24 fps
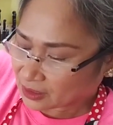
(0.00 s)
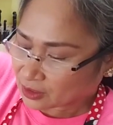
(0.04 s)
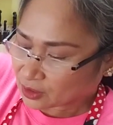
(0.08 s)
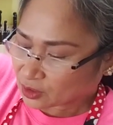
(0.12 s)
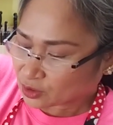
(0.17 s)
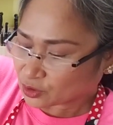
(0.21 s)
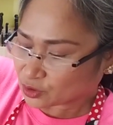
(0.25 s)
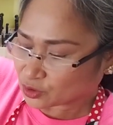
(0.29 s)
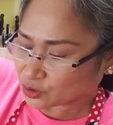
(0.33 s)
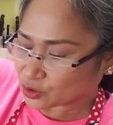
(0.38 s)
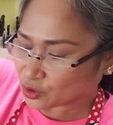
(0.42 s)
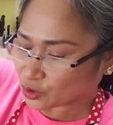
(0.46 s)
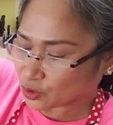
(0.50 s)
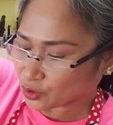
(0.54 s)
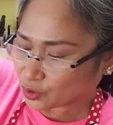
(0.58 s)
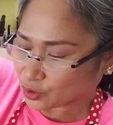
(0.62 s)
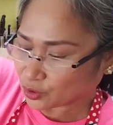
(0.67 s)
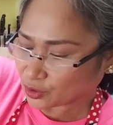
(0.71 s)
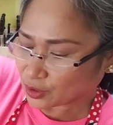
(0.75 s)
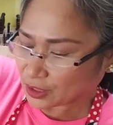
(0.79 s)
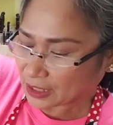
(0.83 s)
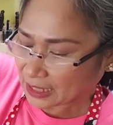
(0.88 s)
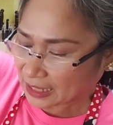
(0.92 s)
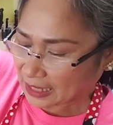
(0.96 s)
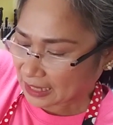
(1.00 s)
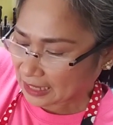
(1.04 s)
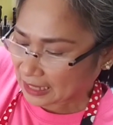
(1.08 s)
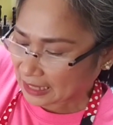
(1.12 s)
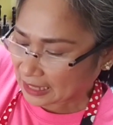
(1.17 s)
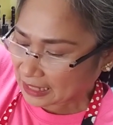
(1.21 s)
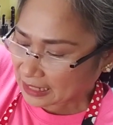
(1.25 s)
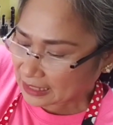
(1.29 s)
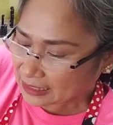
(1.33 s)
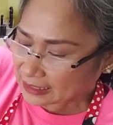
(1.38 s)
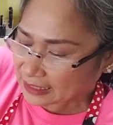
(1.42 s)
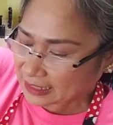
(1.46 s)
So
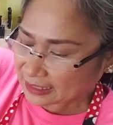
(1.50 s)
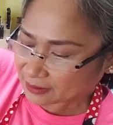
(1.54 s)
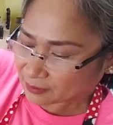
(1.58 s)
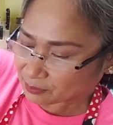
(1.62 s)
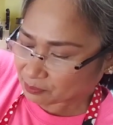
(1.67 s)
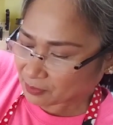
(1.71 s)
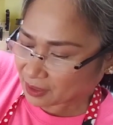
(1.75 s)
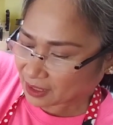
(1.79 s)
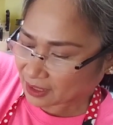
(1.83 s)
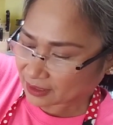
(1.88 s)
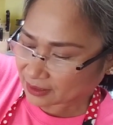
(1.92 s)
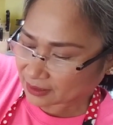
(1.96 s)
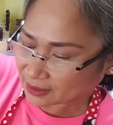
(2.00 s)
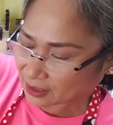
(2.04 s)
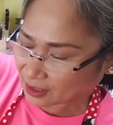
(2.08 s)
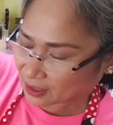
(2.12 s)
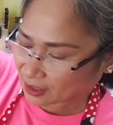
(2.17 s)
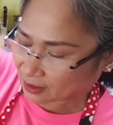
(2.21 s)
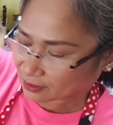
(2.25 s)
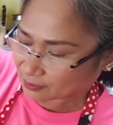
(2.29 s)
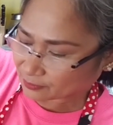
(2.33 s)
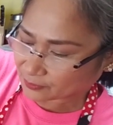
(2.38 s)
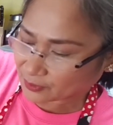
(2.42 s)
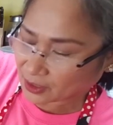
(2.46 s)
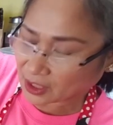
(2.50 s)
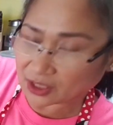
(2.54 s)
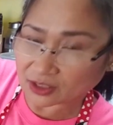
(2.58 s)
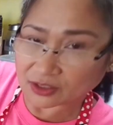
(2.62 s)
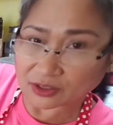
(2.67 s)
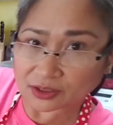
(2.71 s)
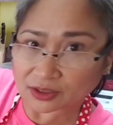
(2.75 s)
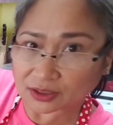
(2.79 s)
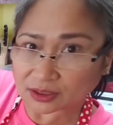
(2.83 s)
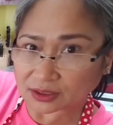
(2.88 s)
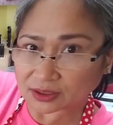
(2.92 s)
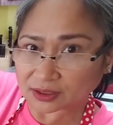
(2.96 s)
I like mine a lot of
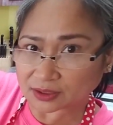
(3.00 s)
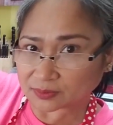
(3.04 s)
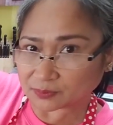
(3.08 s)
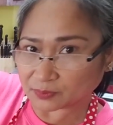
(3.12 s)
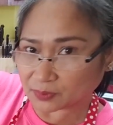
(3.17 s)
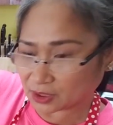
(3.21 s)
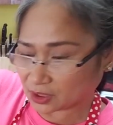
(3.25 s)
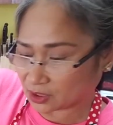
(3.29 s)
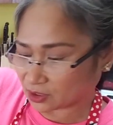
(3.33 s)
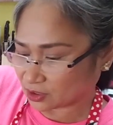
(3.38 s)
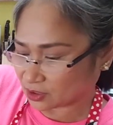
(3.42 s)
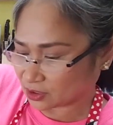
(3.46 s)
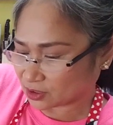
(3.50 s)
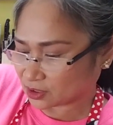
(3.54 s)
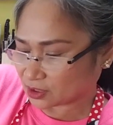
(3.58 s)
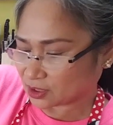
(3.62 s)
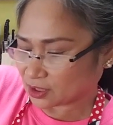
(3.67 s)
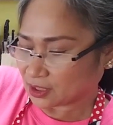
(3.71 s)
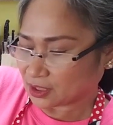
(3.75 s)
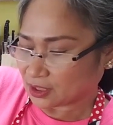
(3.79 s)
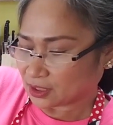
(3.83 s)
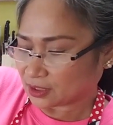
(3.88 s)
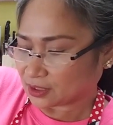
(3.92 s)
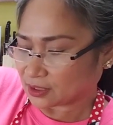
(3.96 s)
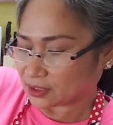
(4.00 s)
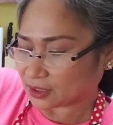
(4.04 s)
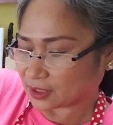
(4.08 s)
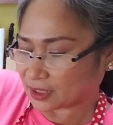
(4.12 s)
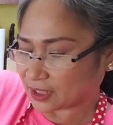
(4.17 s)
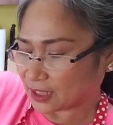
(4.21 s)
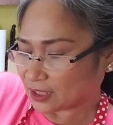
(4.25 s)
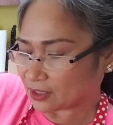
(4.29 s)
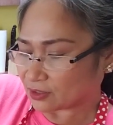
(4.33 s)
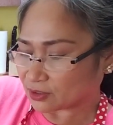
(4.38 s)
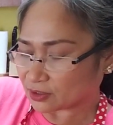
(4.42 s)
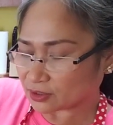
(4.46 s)
carrots because the
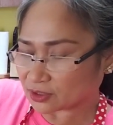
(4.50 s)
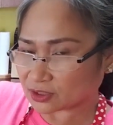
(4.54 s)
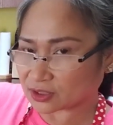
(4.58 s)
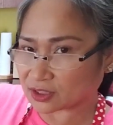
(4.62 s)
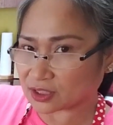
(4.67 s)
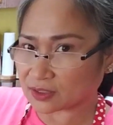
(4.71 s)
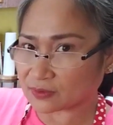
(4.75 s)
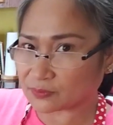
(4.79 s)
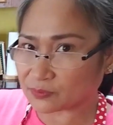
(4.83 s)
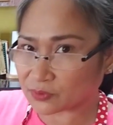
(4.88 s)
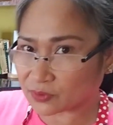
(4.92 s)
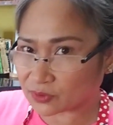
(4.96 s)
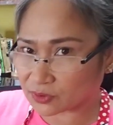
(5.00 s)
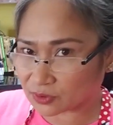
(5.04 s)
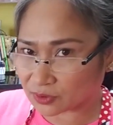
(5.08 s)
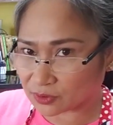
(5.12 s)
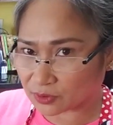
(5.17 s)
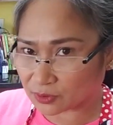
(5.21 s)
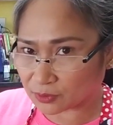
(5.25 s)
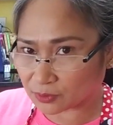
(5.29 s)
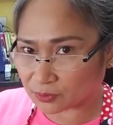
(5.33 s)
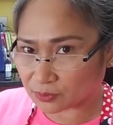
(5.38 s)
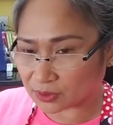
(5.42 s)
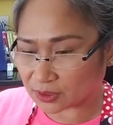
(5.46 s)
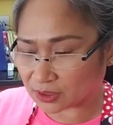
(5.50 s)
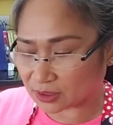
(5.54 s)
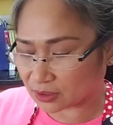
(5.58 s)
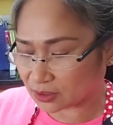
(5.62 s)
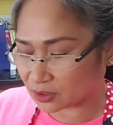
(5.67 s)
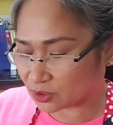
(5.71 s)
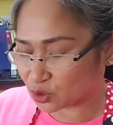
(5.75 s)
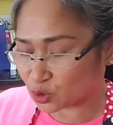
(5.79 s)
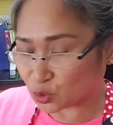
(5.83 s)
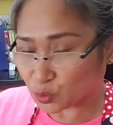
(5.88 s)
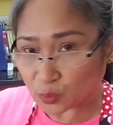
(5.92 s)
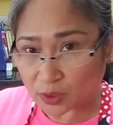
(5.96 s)
carrots gives you this
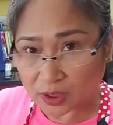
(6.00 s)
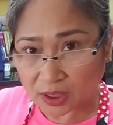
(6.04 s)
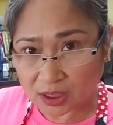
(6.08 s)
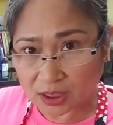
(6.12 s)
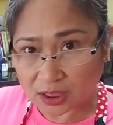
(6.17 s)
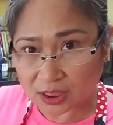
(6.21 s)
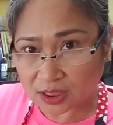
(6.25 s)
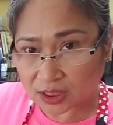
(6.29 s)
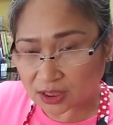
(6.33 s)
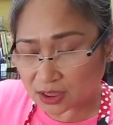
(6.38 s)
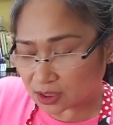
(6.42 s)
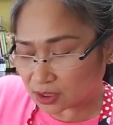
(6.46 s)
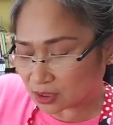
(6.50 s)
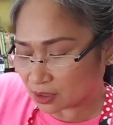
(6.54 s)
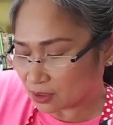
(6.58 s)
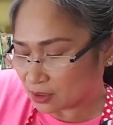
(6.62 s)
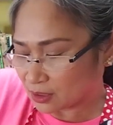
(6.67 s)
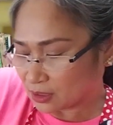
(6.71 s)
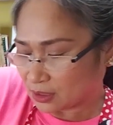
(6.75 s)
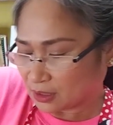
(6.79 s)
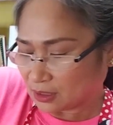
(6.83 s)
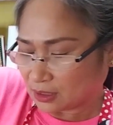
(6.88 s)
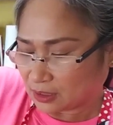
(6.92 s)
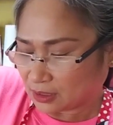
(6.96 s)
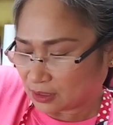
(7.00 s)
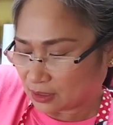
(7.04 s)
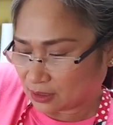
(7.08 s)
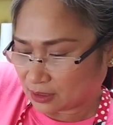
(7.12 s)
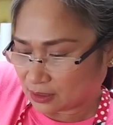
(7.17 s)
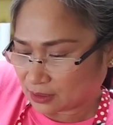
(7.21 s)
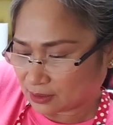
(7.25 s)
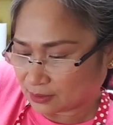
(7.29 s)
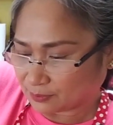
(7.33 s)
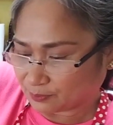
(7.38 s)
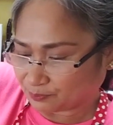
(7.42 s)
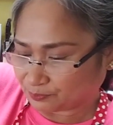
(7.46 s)
sweetness,
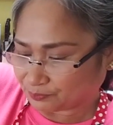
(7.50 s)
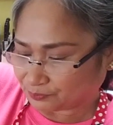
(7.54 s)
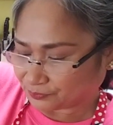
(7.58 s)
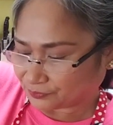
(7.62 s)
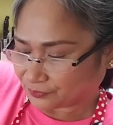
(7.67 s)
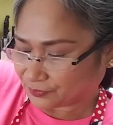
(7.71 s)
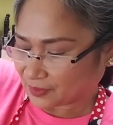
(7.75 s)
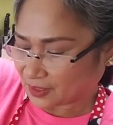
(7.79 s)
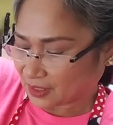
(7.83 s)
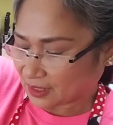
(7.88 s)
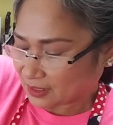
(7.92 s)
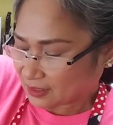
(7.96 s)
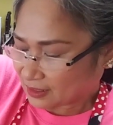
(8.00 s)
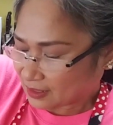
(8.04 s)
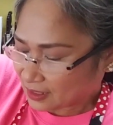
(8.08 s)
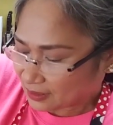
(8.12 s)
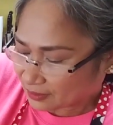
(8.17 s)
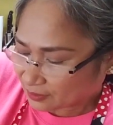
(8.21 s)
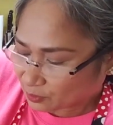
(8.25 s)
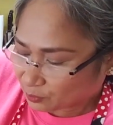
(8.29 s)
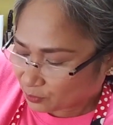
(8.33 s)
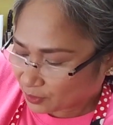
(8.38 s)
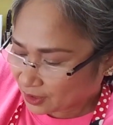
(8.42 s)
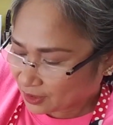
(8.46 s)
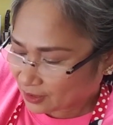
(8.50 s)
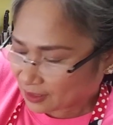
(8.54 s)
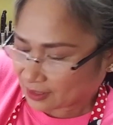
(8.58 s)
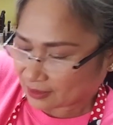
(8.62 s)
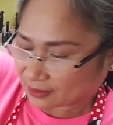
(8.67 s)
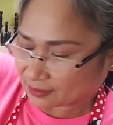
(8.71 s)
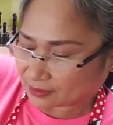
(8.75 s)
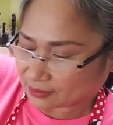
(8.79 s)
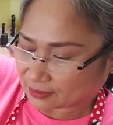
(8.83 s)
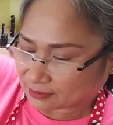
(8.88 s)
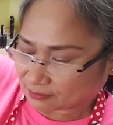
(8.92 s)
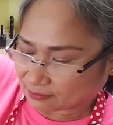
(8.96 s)
and I like the way
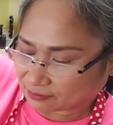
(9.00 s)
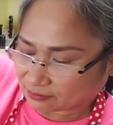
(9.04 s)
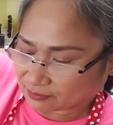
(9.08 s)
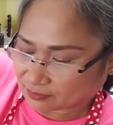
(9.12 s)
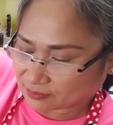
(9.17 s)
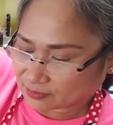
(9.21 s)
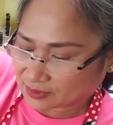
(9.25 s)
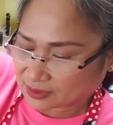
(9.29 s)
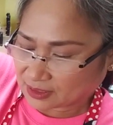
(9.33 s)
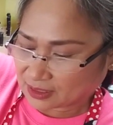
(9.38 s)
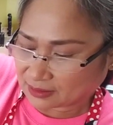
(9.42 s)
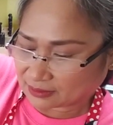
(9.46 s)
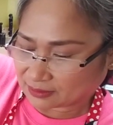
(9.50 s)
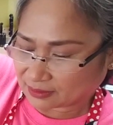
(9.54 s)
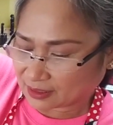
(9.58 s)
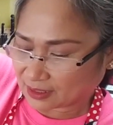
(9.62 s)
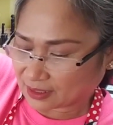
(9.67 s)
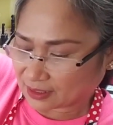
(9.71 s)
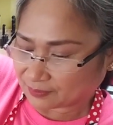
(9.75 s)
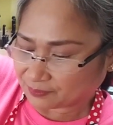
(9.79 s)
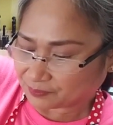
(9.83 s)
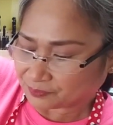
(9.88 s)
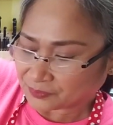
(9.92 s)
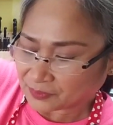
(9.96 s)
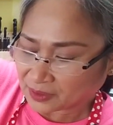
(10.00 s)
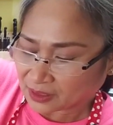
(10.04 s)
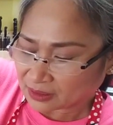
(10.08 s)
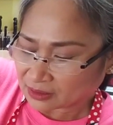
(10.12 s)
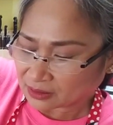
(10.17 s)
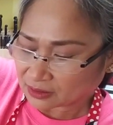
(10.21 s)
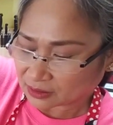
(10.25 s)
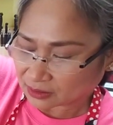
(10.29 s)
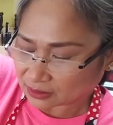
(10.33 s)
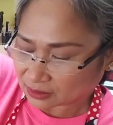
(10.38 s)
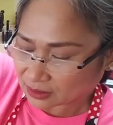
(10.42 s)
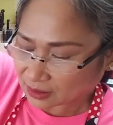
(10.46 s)
like that.
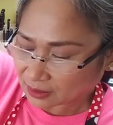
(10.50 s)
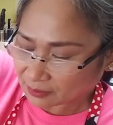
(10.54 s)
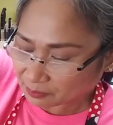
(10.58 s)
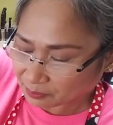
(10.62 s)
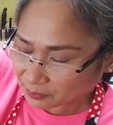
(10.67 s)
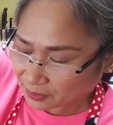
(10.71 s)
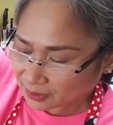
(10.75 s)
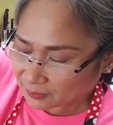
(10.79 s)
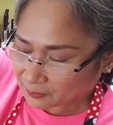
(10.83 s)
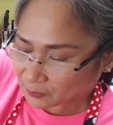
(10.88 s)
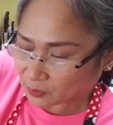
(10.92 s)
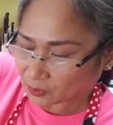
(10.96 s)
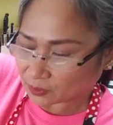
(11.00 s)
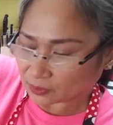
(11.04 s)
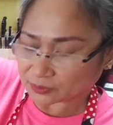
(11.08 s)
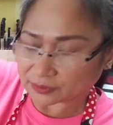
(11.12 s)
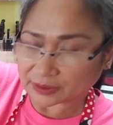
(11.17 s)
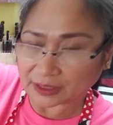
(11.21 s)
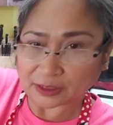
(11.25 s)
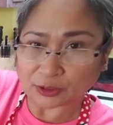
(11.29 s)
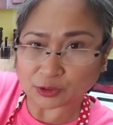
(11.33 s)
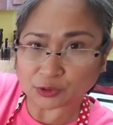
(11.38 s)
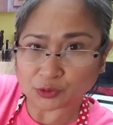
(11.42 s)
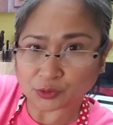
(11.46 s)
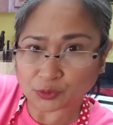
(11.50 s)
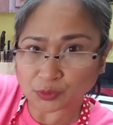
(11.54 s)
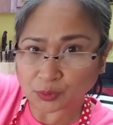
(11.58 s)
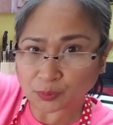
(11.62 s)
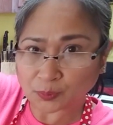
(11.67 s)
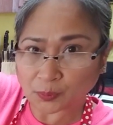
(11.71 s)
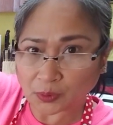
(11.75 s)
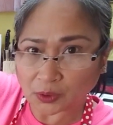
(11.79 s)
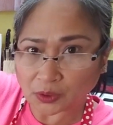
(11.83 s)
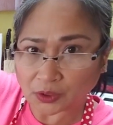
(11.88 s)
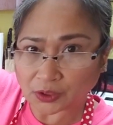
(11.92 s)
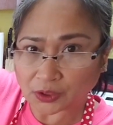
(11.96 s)
And some people, they do
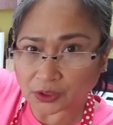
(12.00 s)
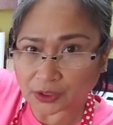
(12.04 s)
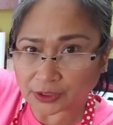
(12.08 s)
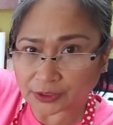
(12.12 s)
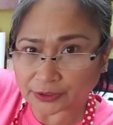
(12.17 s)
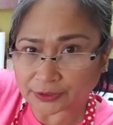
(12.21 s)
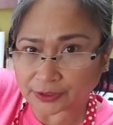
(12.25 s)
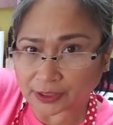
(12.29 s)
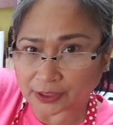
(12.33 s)
put